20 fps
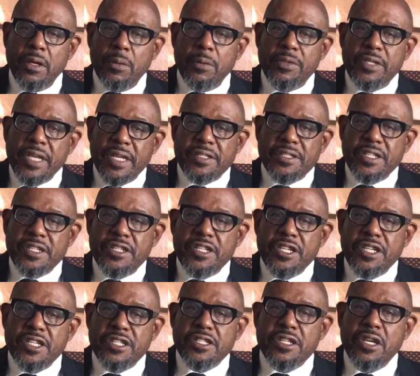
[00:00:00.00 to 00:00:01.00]
With the
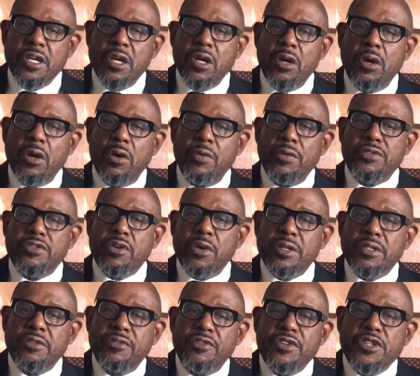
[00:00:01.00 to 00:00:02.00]
SDGs, we've started
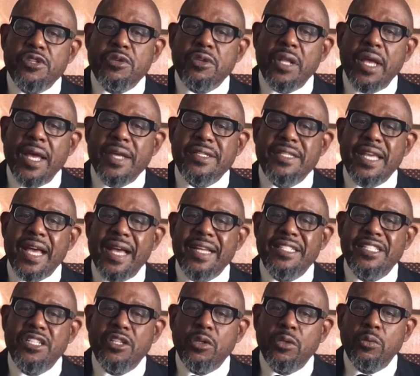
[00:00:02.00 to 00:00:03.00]
to visualize the
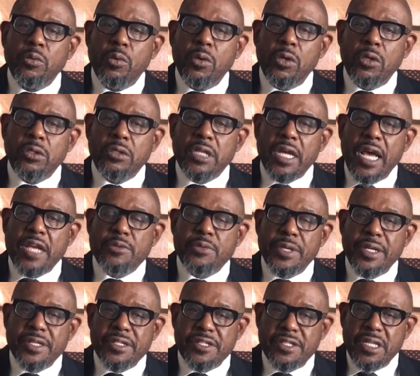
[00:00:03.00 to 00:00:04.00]
ideal world as we
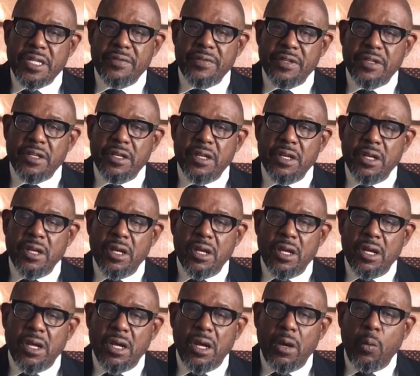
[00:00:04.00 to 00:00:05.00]
conceive it,
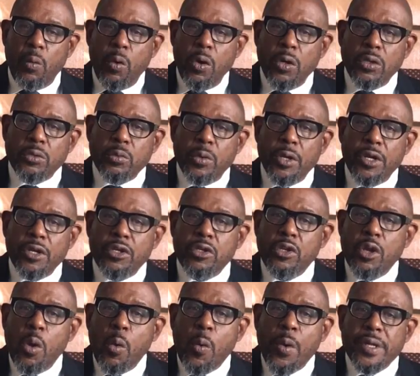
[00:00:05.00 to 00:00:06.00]
a world where
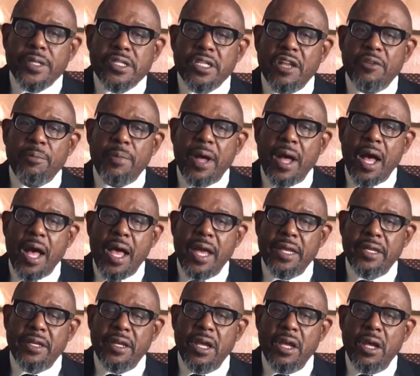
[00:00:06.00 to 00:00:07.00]
no one is left
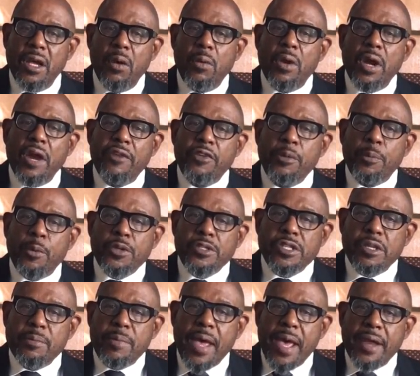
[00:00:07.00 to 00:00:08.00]
behind, where every
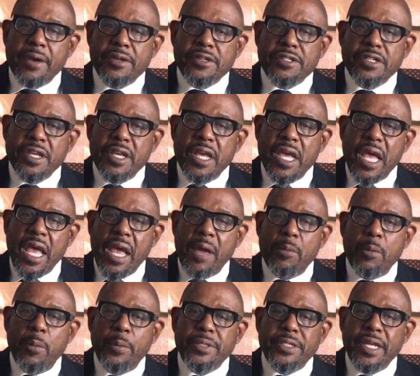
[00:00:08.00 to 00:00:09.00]
person matters, and
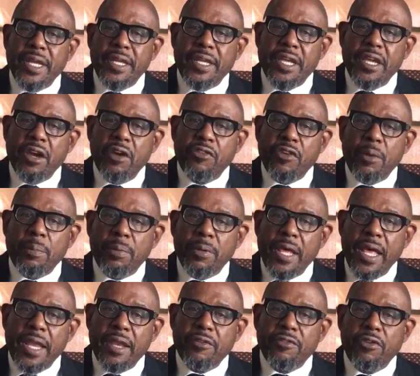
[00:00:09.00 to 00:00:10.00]
where we take care of our
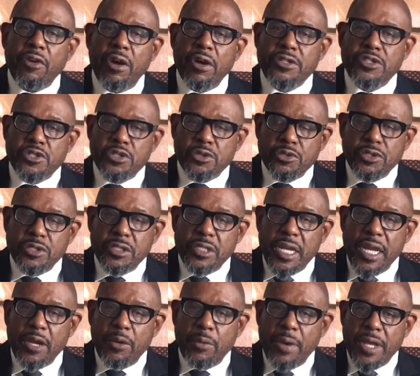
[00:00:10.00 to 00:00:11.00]
planet for our children
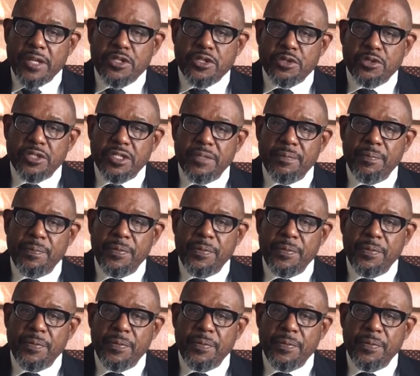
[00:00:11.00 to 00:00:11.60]
and grandchildren.